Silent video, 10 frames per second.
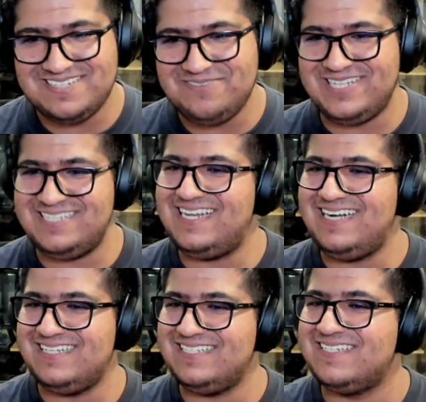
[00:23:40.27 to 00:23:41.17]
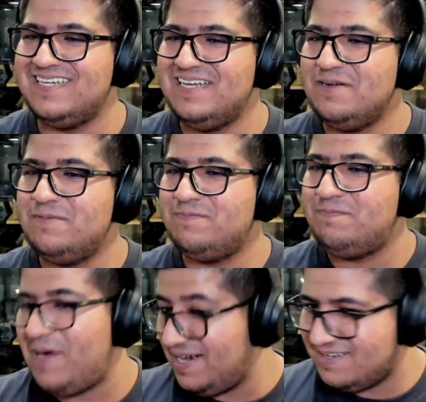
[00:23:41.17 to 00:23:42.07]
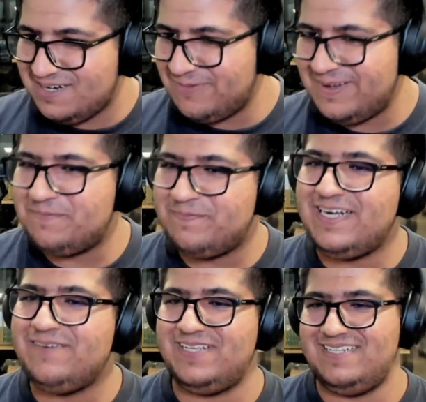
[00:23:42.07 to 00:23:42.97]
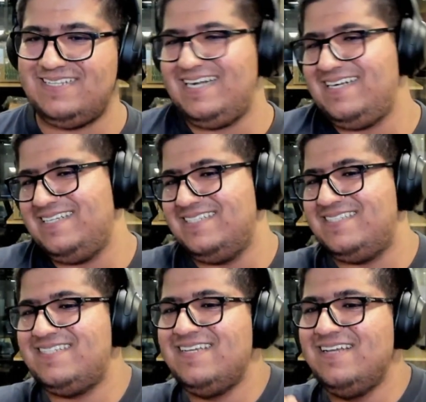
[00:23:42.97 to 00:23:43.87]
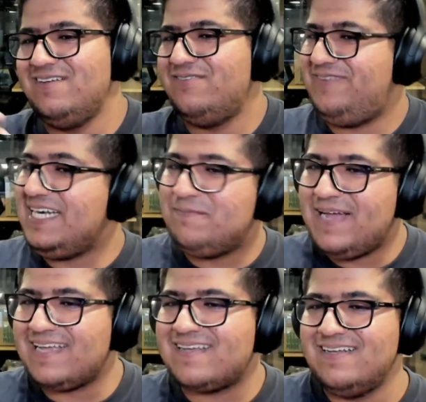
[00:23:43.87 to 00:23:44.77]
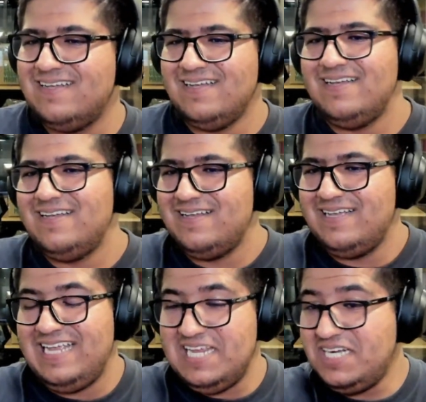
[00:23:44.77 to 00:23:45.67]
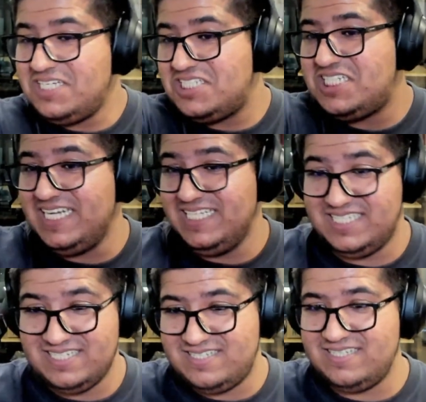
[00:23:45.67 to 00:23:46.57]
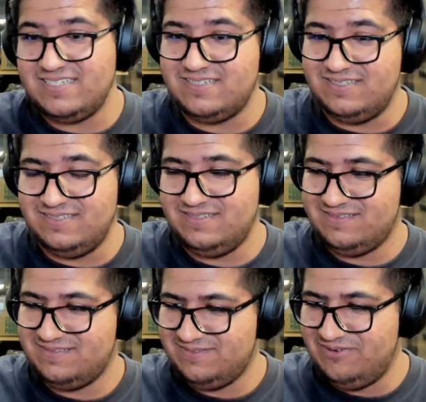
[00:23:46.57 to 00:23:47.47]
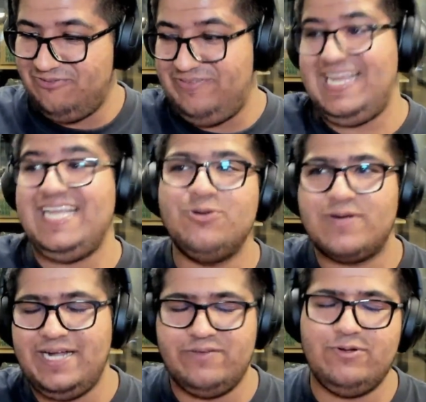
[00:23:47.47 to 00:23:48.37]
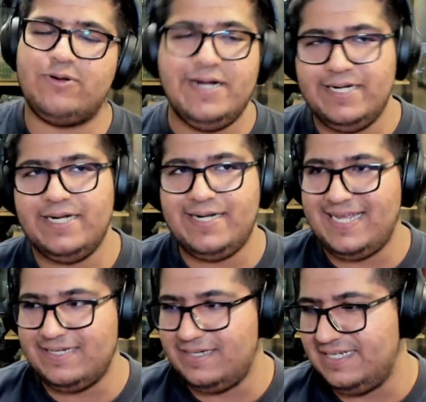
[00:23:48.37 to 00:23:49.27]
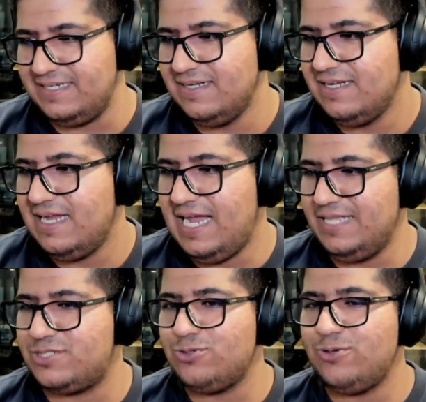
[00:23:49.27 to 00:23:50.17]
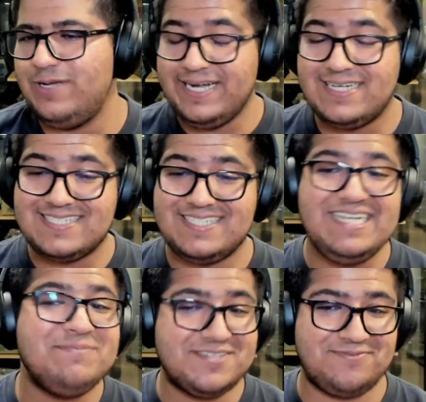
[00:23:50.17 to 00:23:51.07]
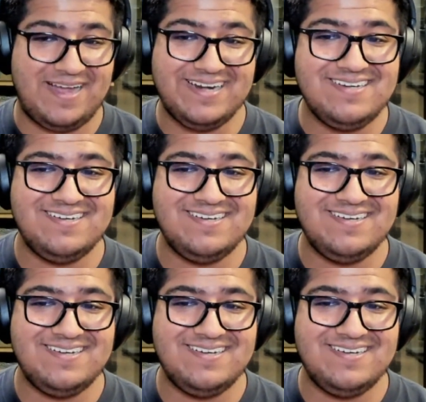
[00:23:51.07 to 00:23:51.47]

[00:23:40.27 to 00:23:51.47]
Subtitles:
whether that is partner development, whether that is feedback, it changes the way you kind of look at it entirely. And so it seems fun,